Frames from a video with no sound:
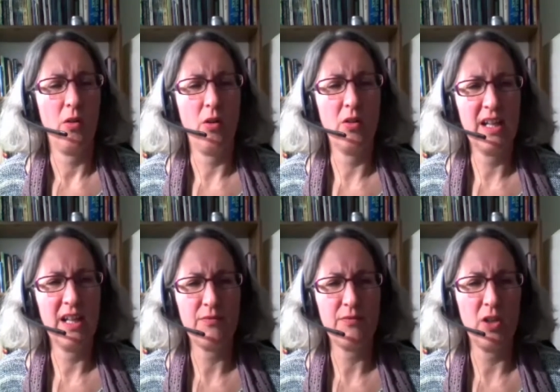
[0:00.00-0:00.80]
on an
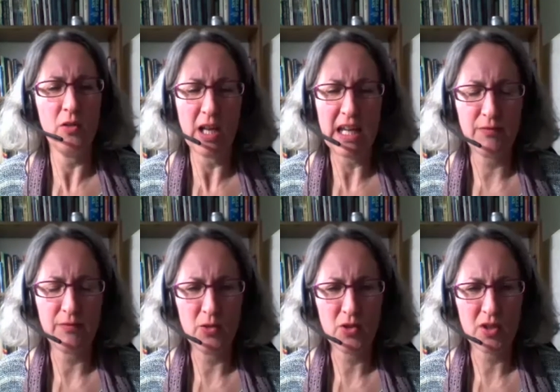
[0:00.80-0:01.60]

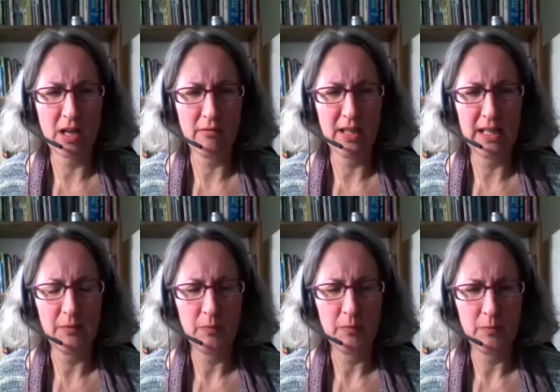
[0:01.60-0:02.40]
evolutionary
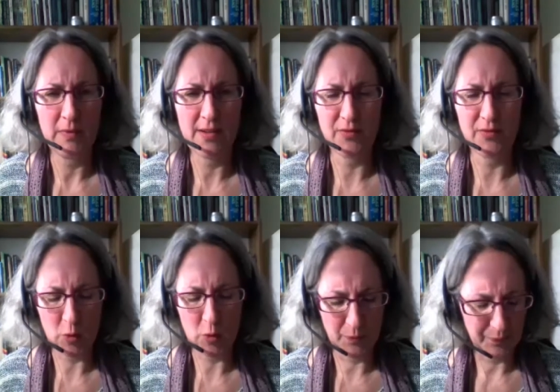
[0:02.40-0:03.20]
level.